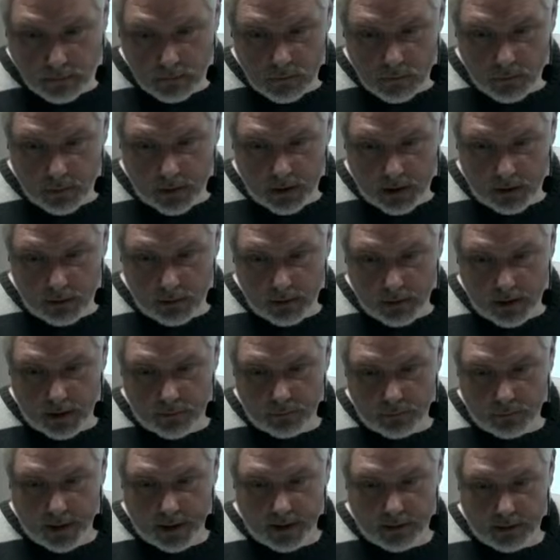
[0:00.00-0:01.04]
we can look at
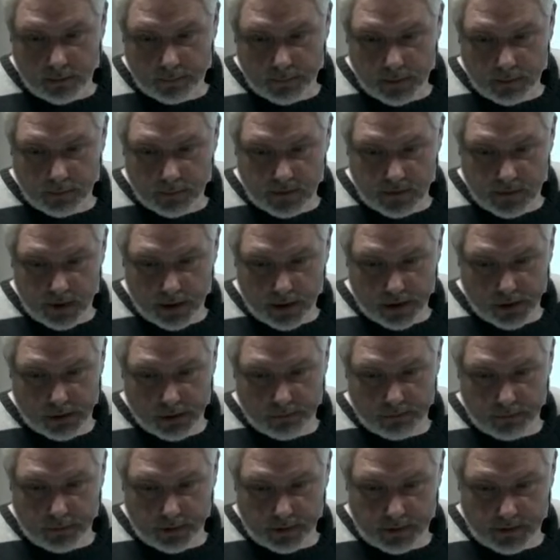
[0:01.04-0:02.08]
rate optimization,
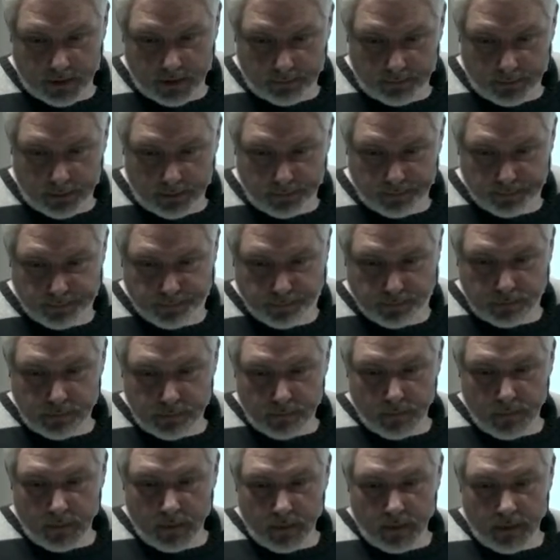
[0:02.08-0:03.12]
for example.
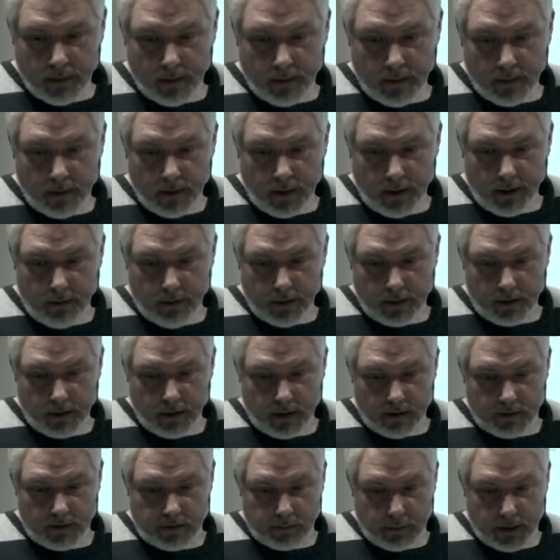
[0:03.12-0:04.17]
Here it
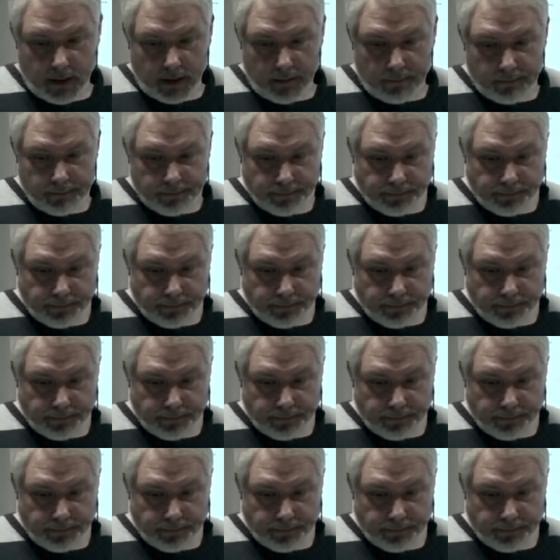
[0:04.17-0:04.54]
tells me